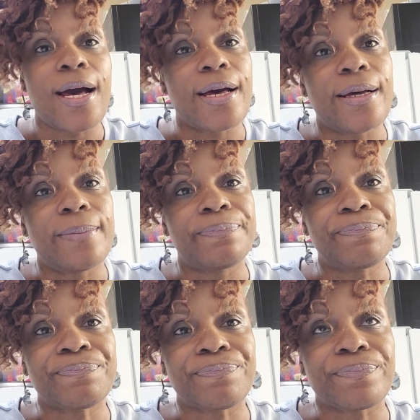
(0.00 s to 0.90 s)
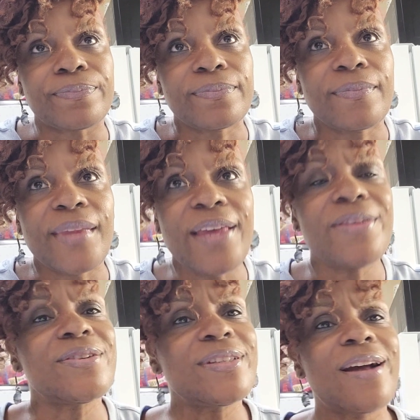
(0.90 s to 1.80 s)

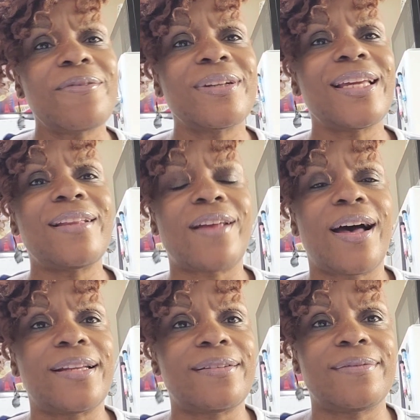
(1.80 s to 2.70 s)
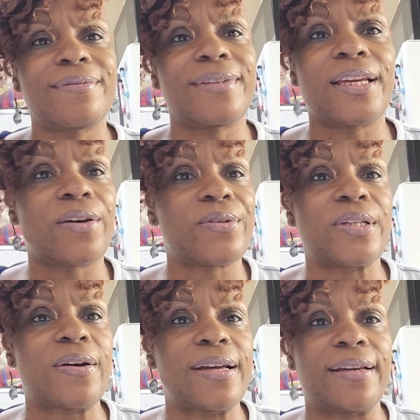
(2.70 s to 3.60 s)
There's not really a lot that
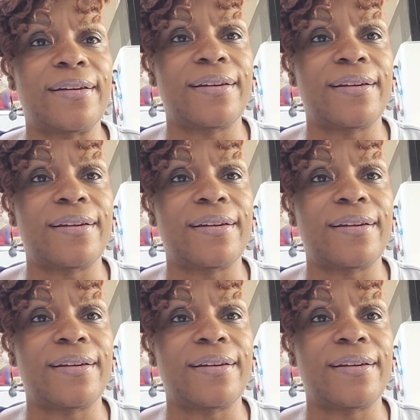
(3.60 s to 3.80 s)
goes on.